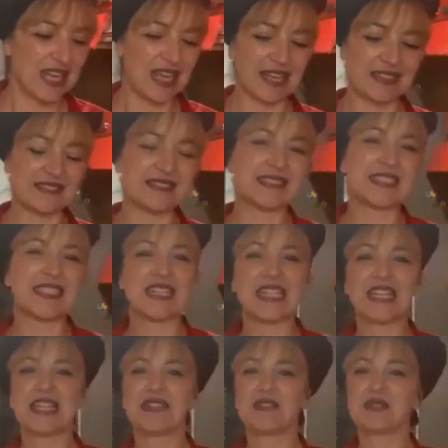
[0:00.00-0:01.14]
And
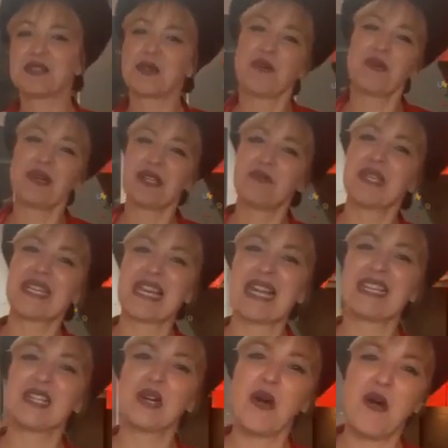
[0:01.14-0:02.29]
so we
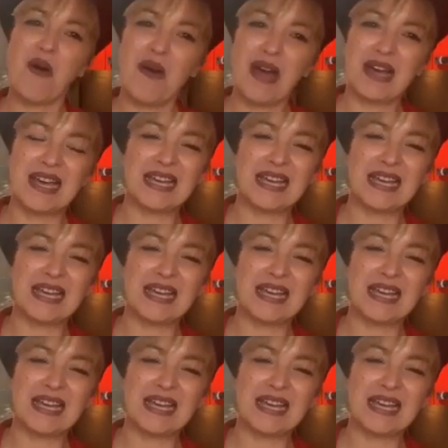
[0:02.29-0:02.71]
can go,